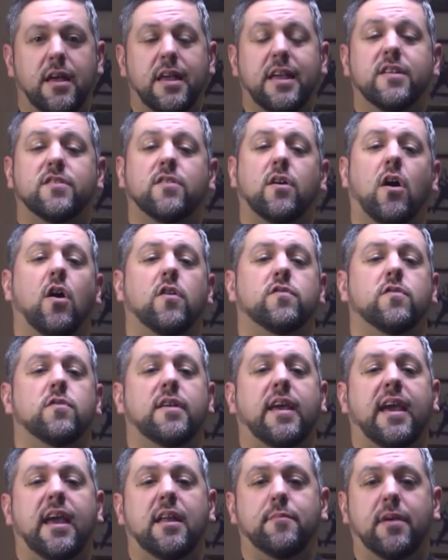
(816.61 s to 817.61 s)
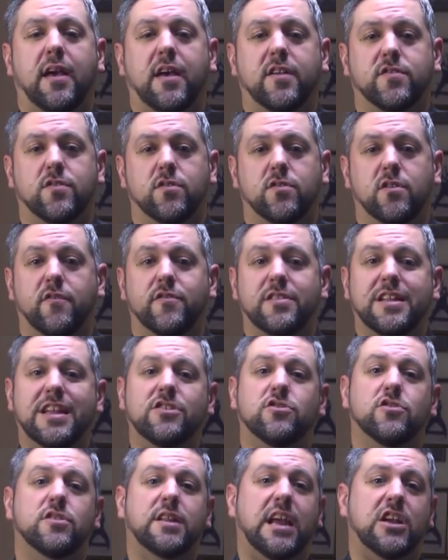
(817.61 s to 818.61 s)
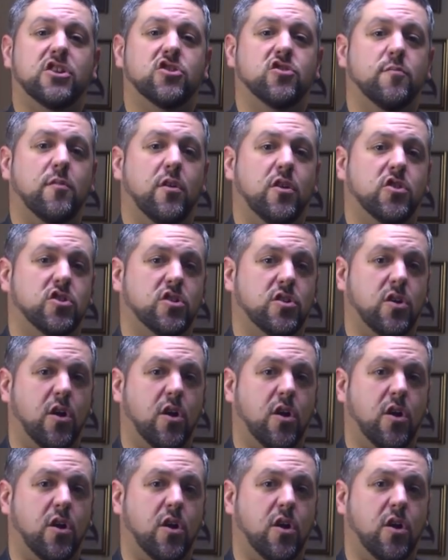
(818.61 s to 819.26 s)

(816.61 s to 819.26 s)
He is also the headmaster of an international martial